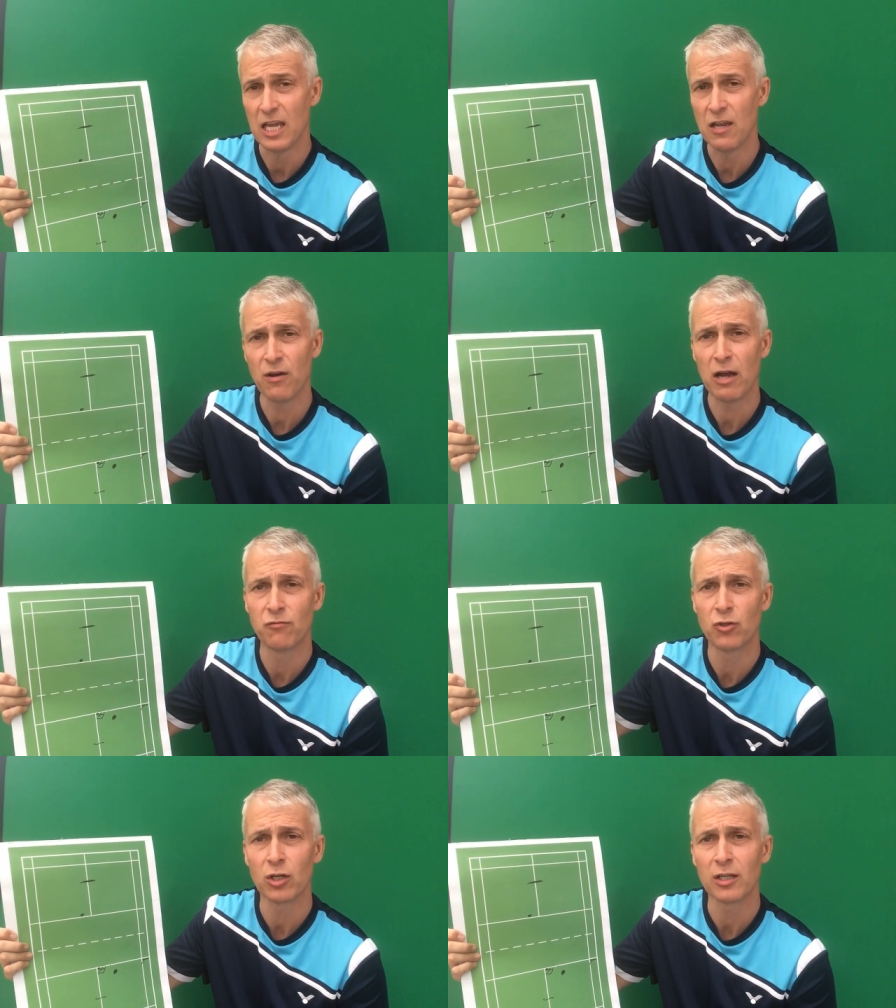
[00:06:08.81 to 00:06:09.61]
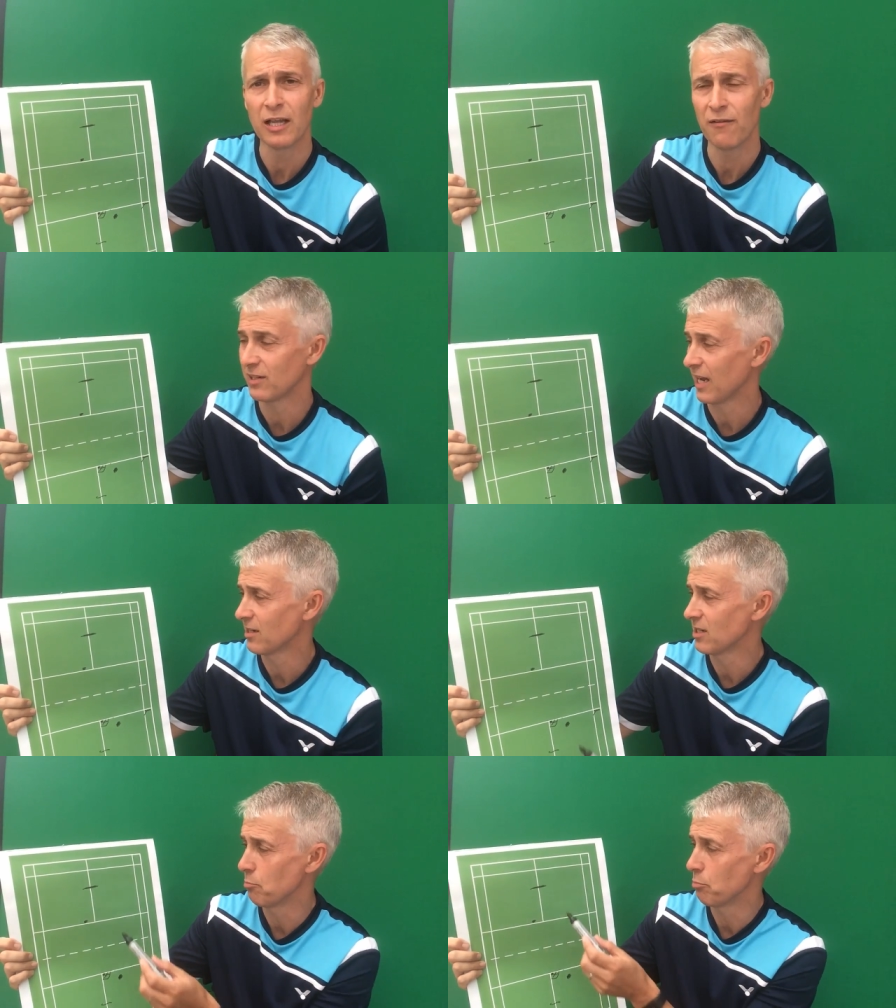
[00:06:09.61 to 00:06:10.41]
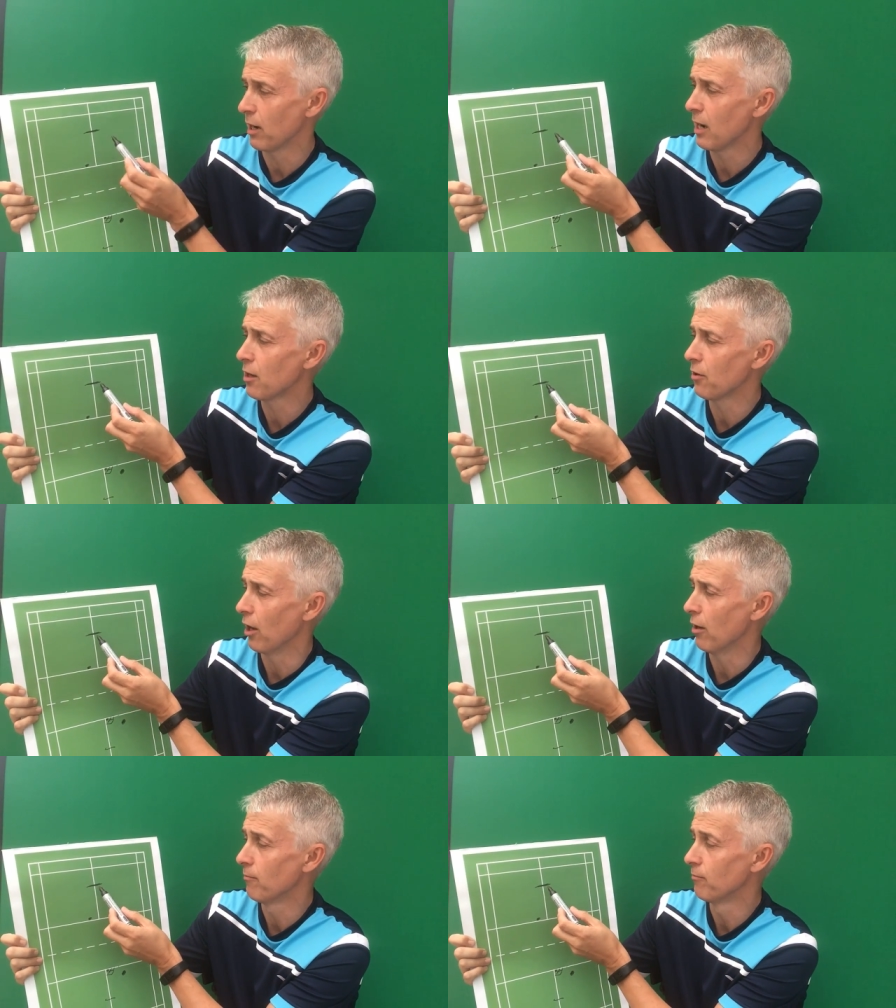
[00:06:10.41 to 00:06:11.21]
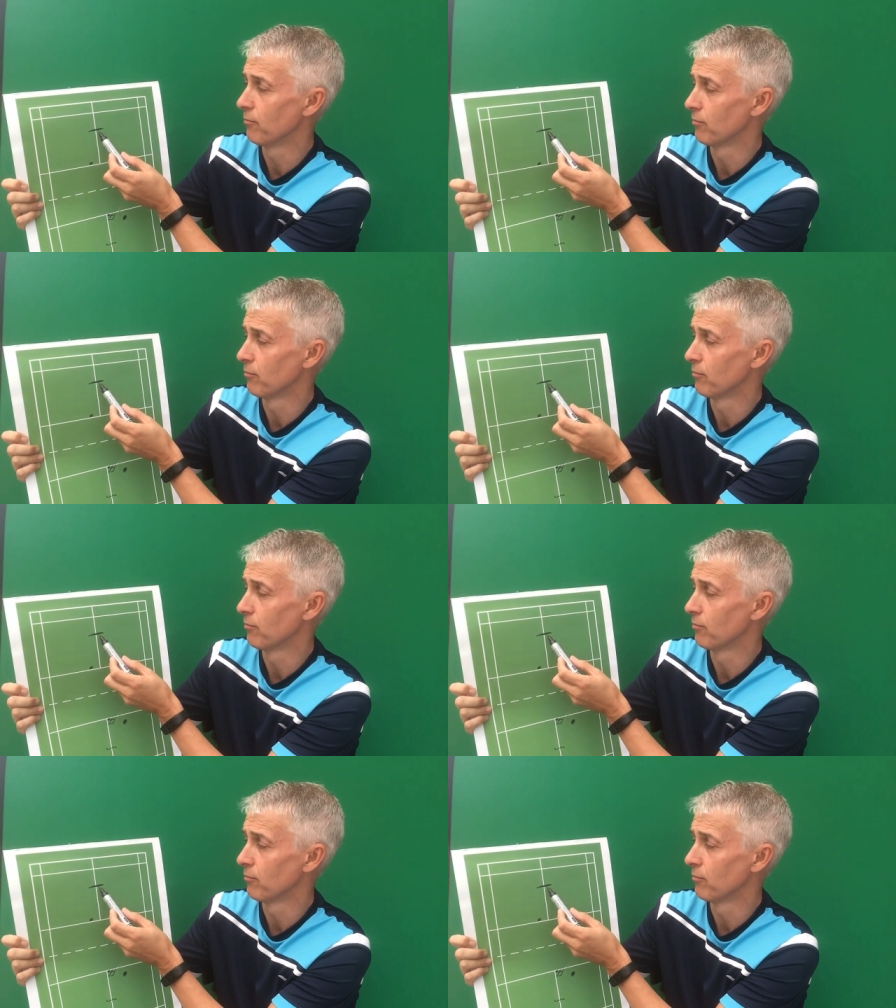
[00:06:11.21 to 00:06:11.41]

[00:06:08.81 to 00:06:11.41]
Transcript: If I've got a left-handed partner,